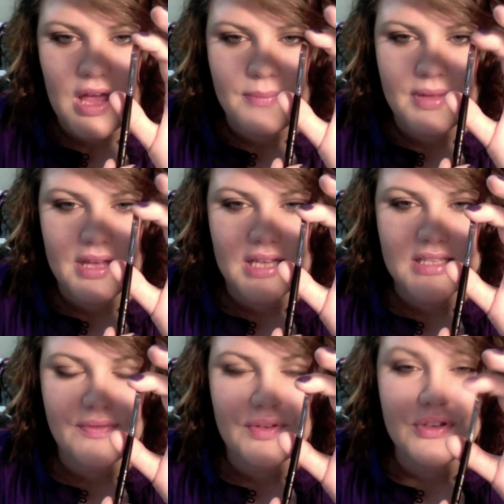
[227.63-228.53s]

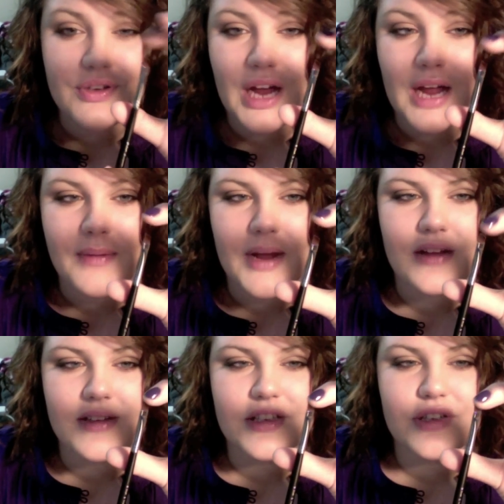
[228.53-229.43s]
because if you do your
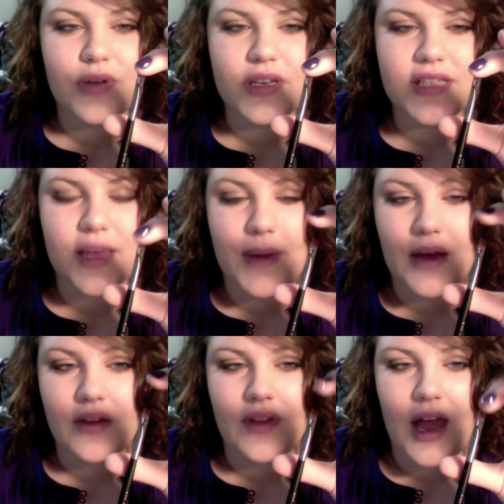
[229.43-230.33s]
eyebrows and you want to skip
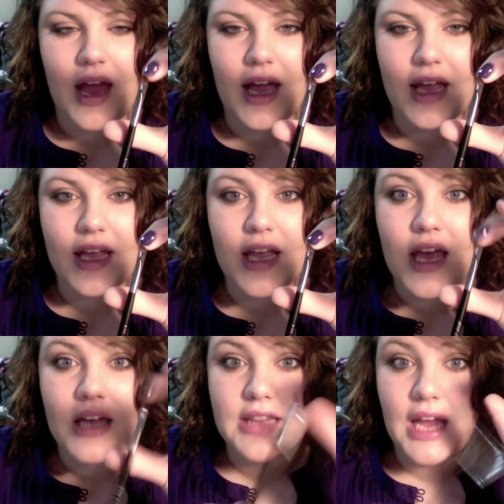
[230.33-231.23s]
out on the
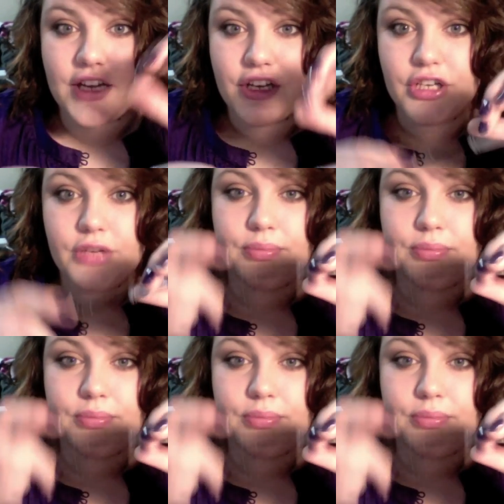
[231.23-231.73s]
eyeliner